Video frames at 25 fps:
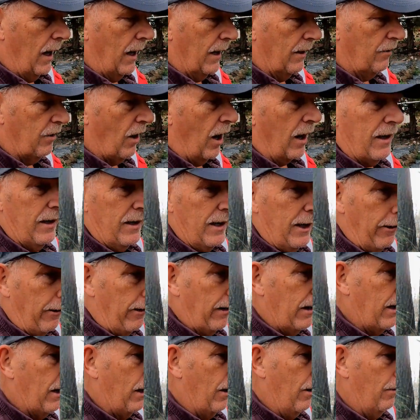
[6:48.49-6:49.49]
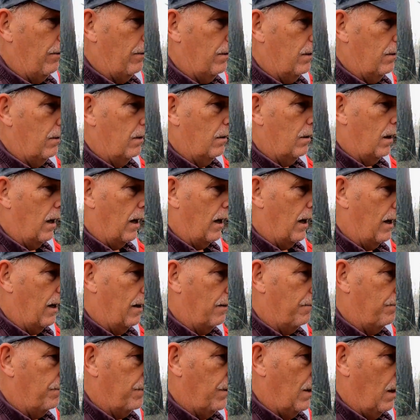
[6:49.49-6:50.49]
Uh, Don Carico
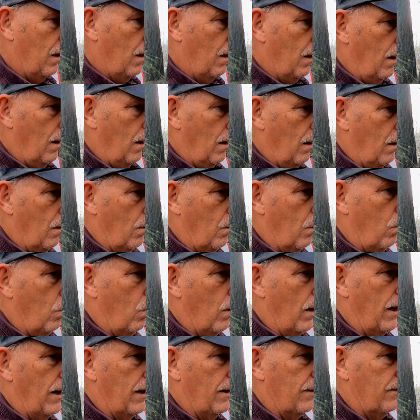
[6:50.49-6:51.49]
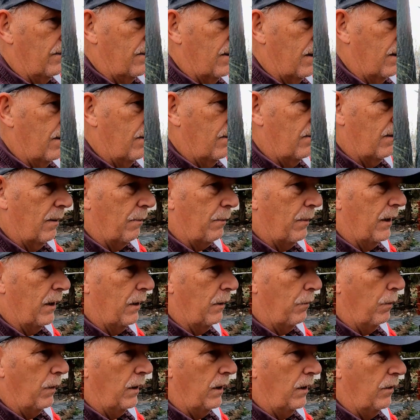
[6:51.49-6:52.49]
uh, was
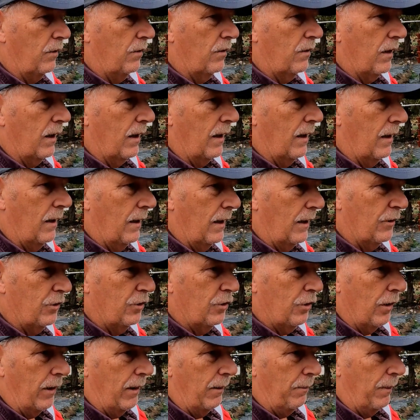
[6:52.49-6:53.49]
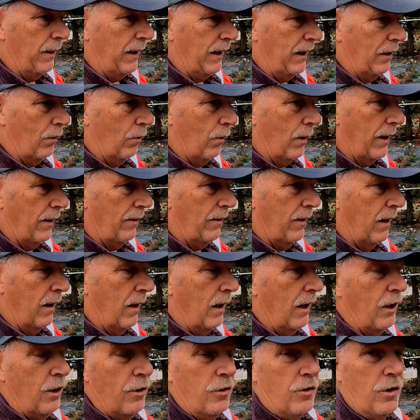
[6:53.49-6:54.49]
somebody we used to enjoy being with,
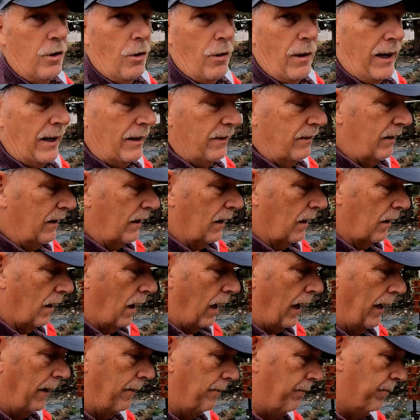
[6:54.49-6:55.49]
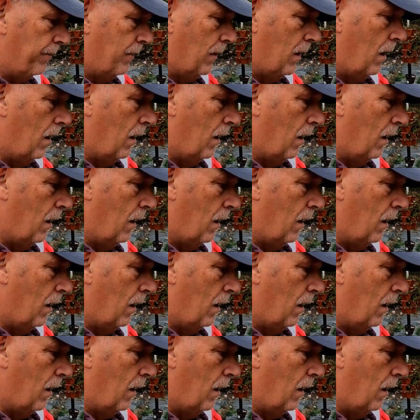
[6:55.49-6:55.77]
used to go hunting a lot.